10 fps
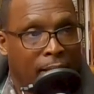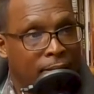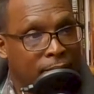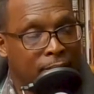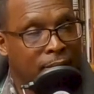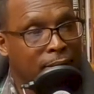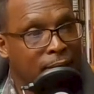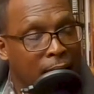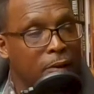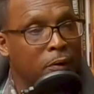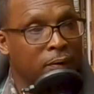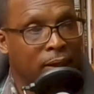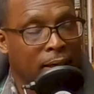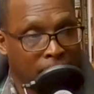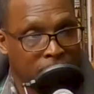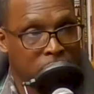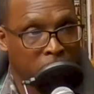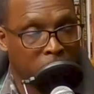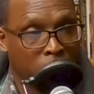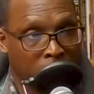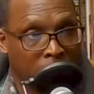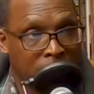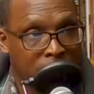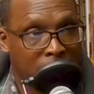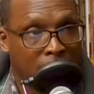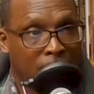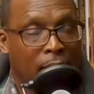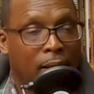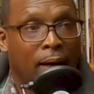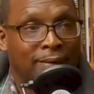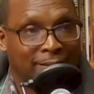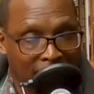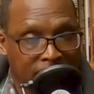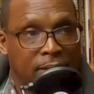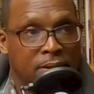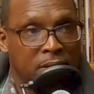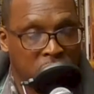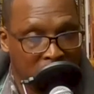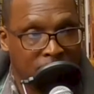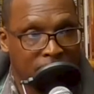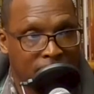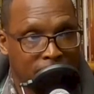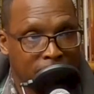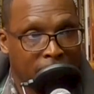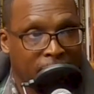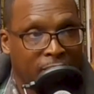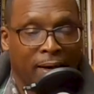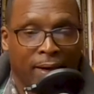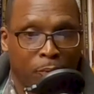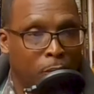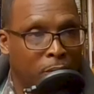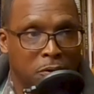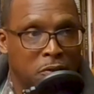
And the title of the concert was Addicted to Jesus. Matter of fact, I wore